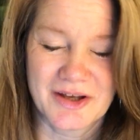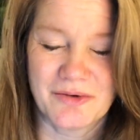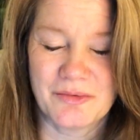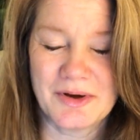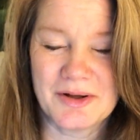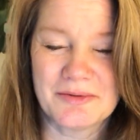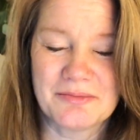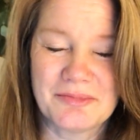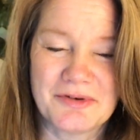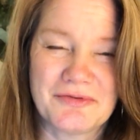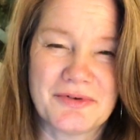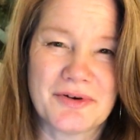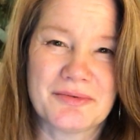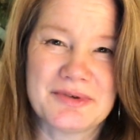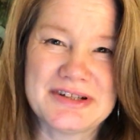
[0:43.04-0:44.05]
Well,
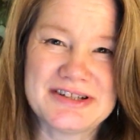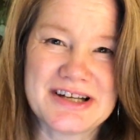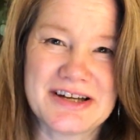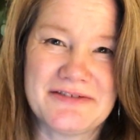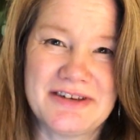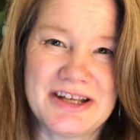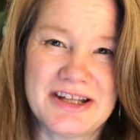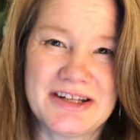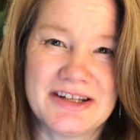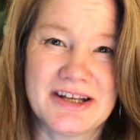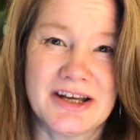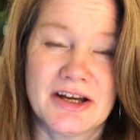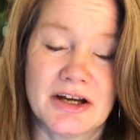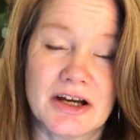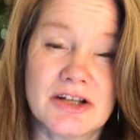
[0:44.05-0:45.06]
before we dive in,
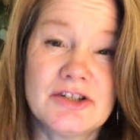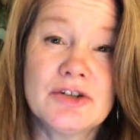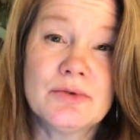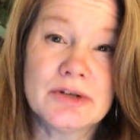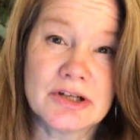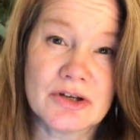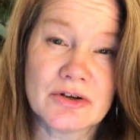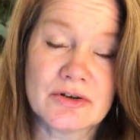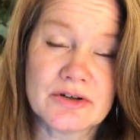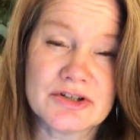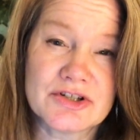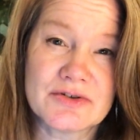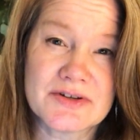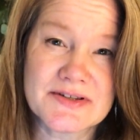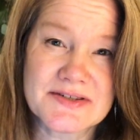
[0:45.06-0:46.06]
I do encourage
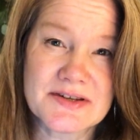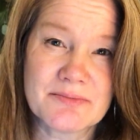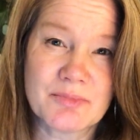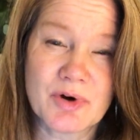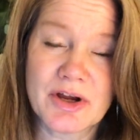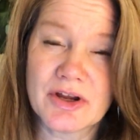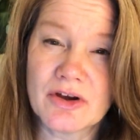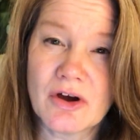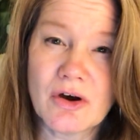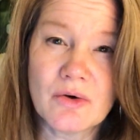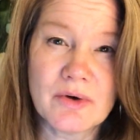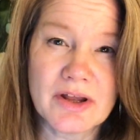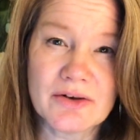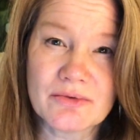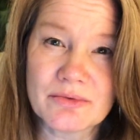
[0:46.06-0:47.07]
you at some point, go
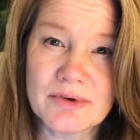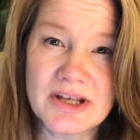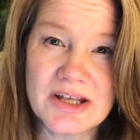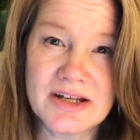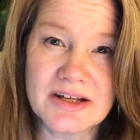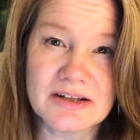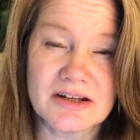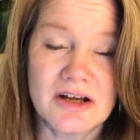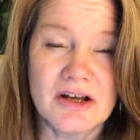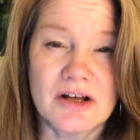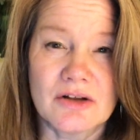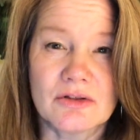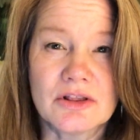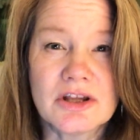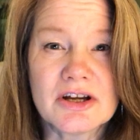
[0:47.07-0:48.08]
and read and
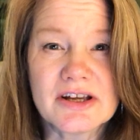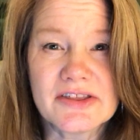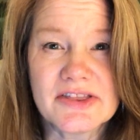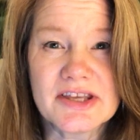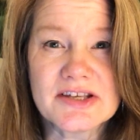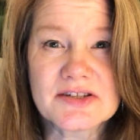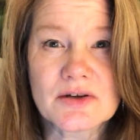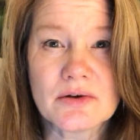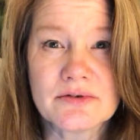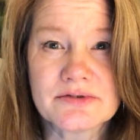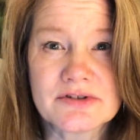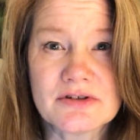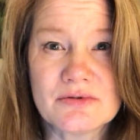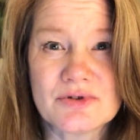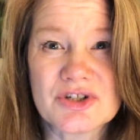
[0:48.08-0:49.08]
look at these whole
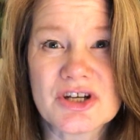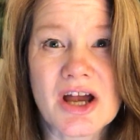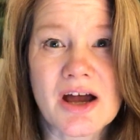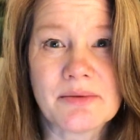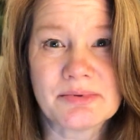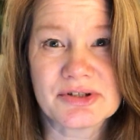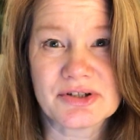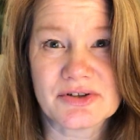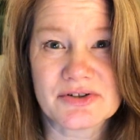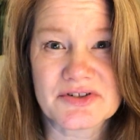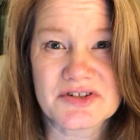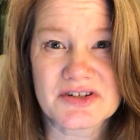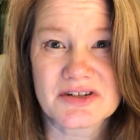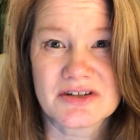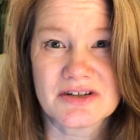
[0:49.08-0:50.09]
two
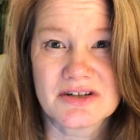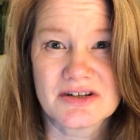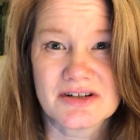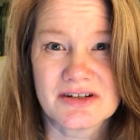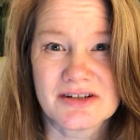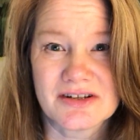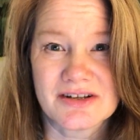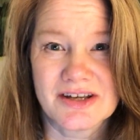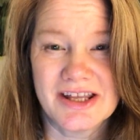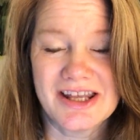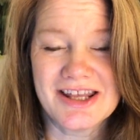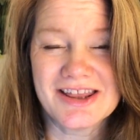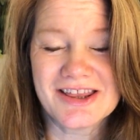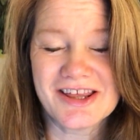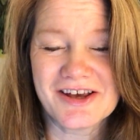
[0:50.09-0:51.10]
chapters.
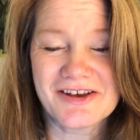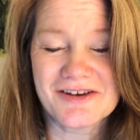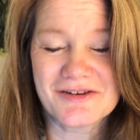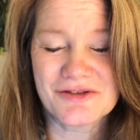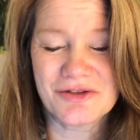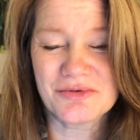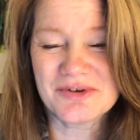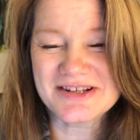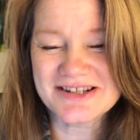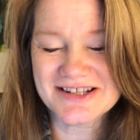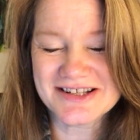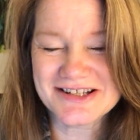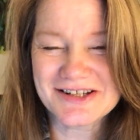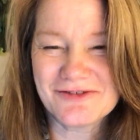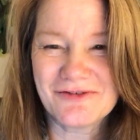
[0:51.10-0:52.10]
In the
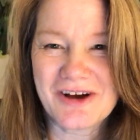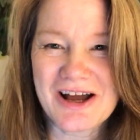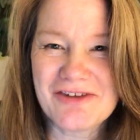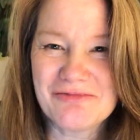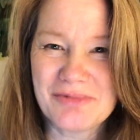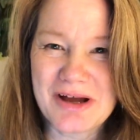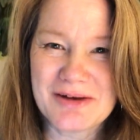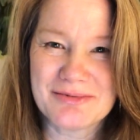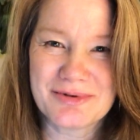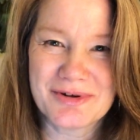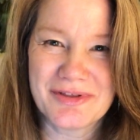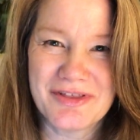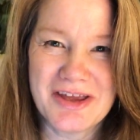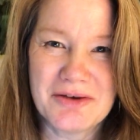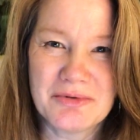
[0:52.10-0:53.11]
365 Bible,
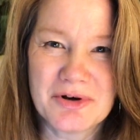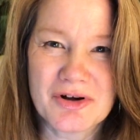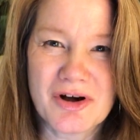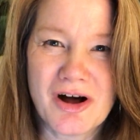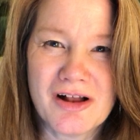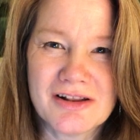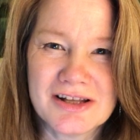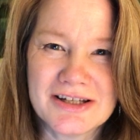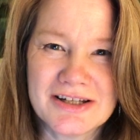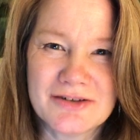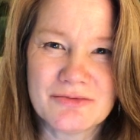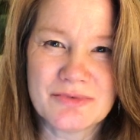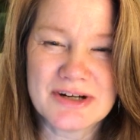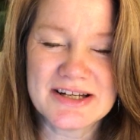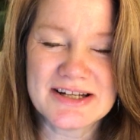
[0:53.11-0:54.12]
they will call it,
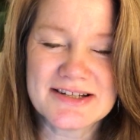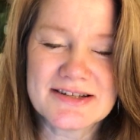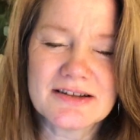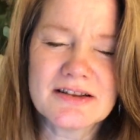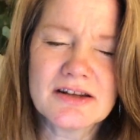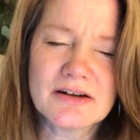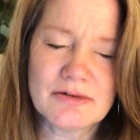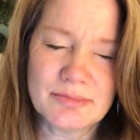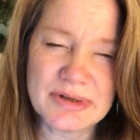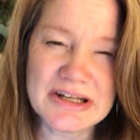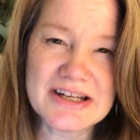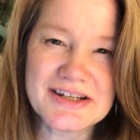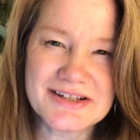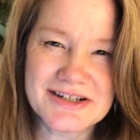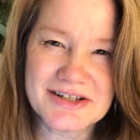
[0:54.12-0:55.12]
in what is a little bit
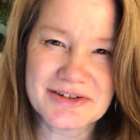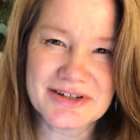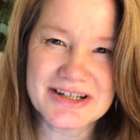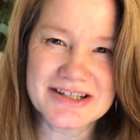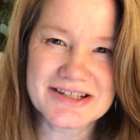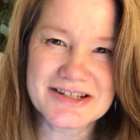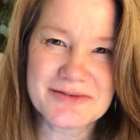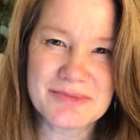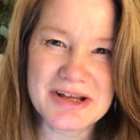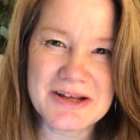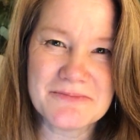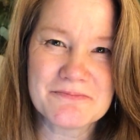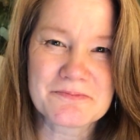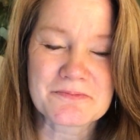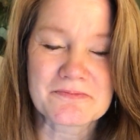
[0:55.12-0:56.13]
endearing to
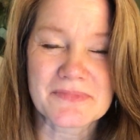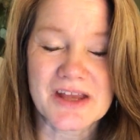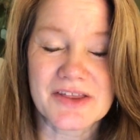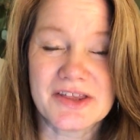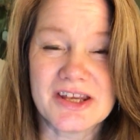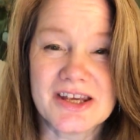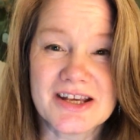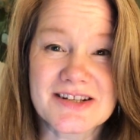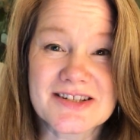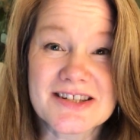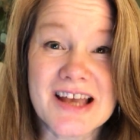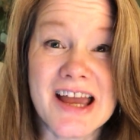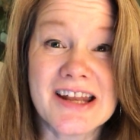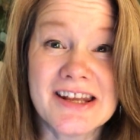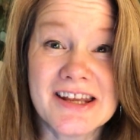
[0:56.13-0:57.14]
me, the
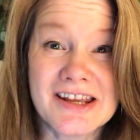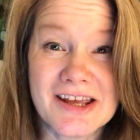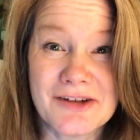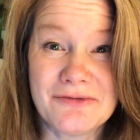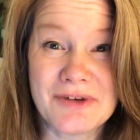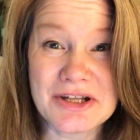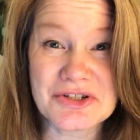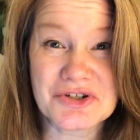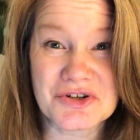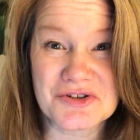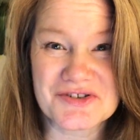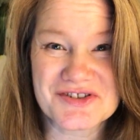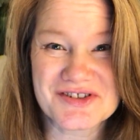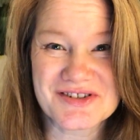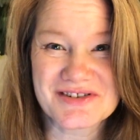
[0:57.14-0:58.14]
exciting
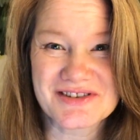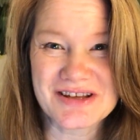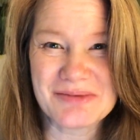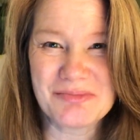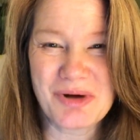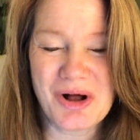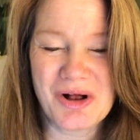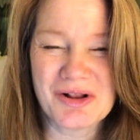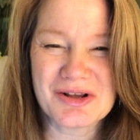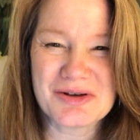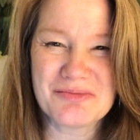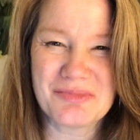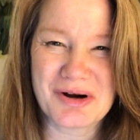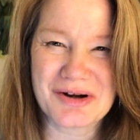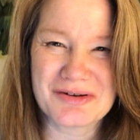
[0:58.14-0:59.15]
adventures that Paul and
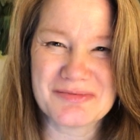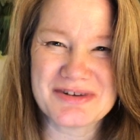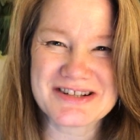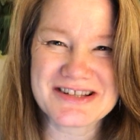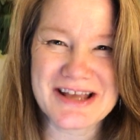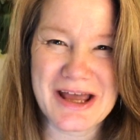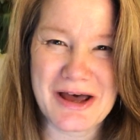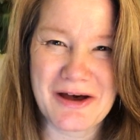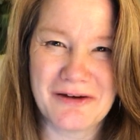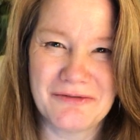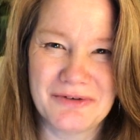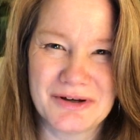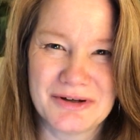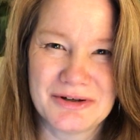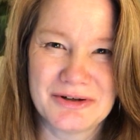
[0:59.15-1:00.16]
Barnabas have.
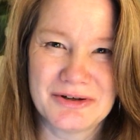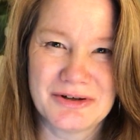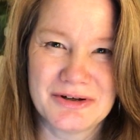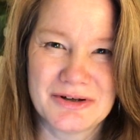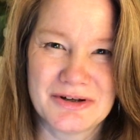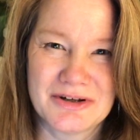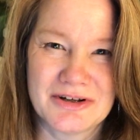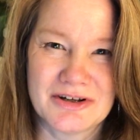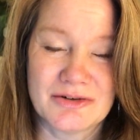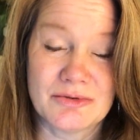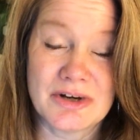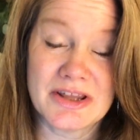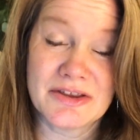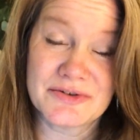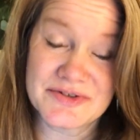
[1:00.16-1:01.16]

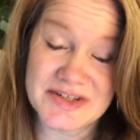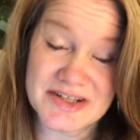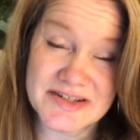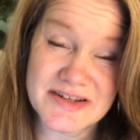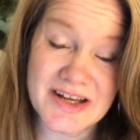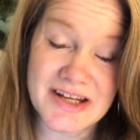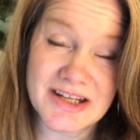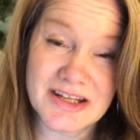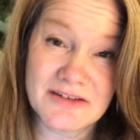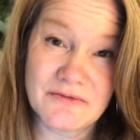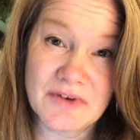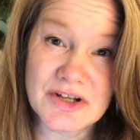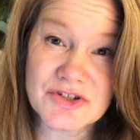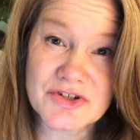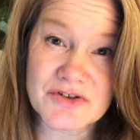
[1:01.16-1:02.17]
Why, those exciting
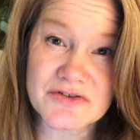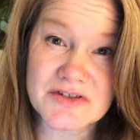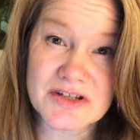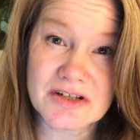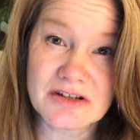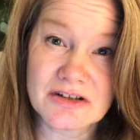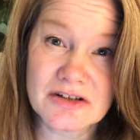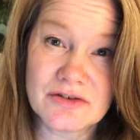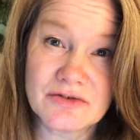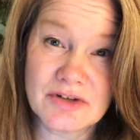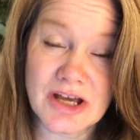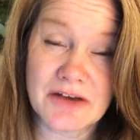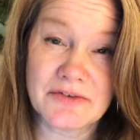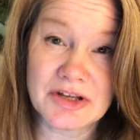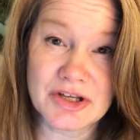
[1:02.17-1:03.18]
adventures include
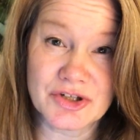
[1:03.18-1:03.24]
having a